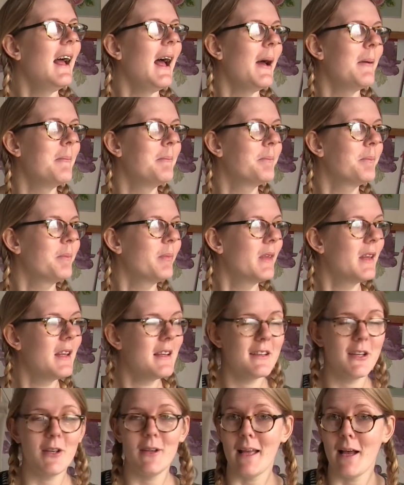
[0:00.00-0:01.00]

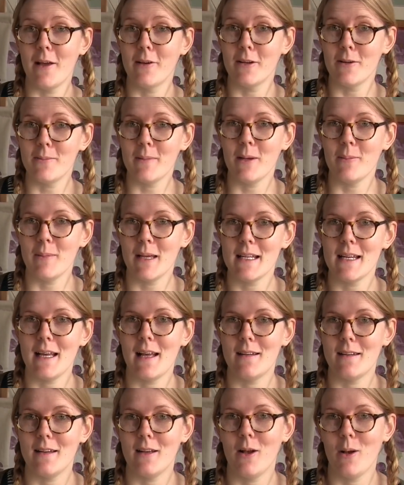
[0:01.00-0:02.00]
So yeah, I'm going to make my
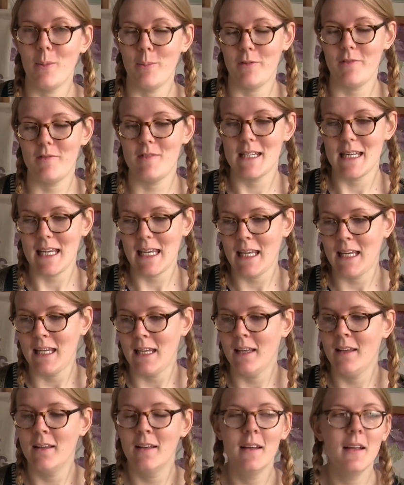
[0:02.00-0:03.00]
dad a cup of
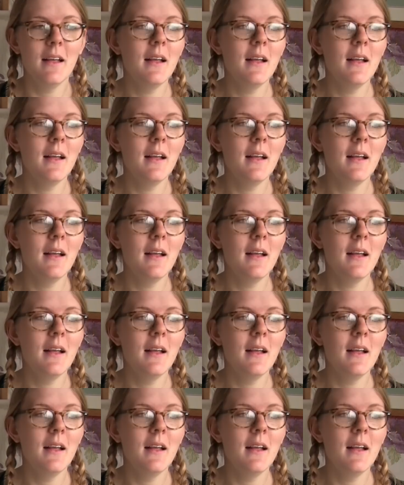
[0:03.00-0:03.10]
tea